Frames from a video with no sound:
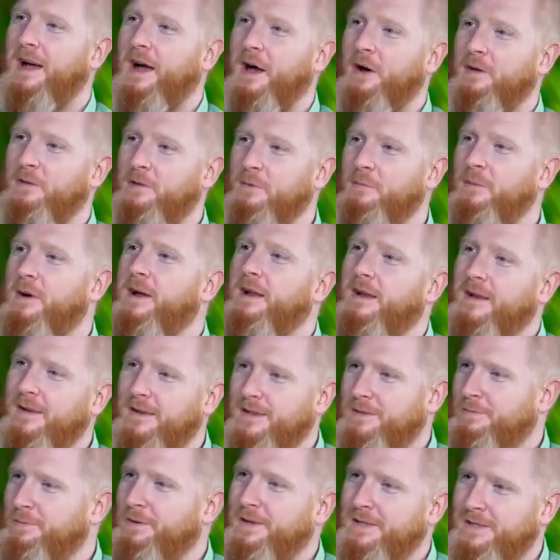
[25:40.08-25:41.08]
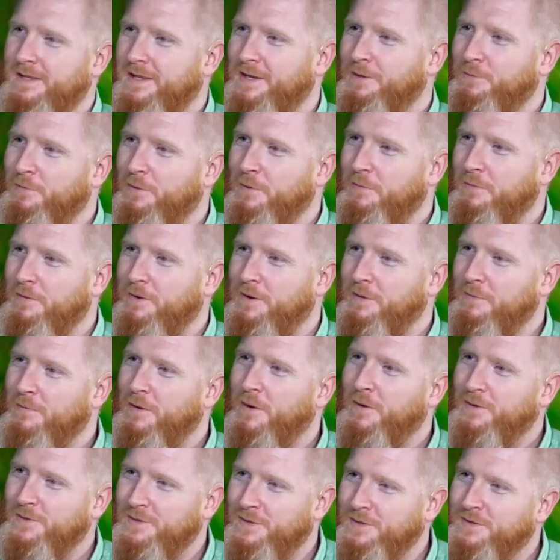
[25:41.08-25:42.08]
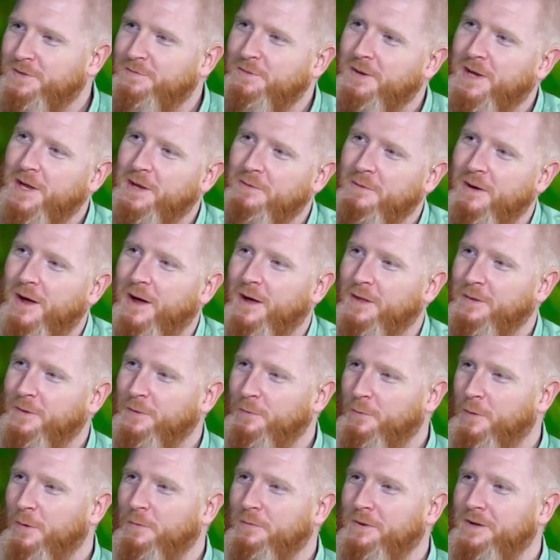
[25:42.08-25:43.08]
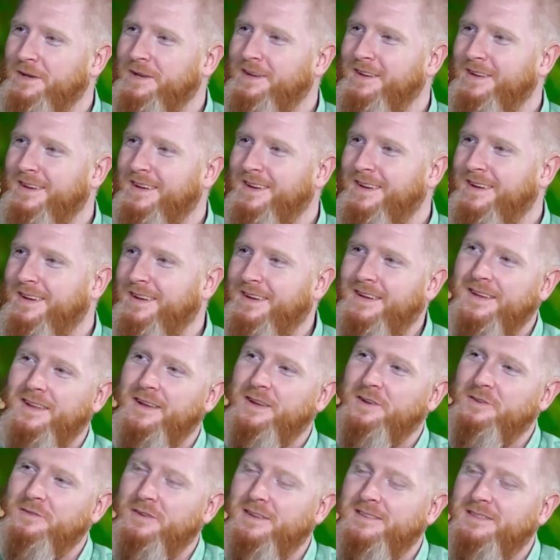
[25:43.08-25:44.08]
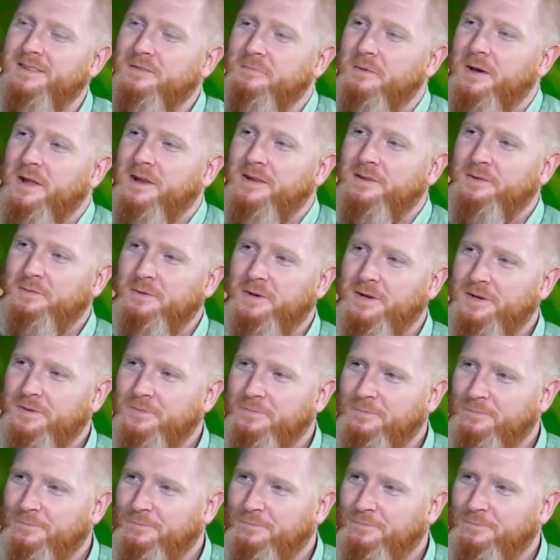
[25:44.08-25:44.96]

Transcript: mm. how the man can speak to the woman, I'm also speaking about how the woman can address the man as well.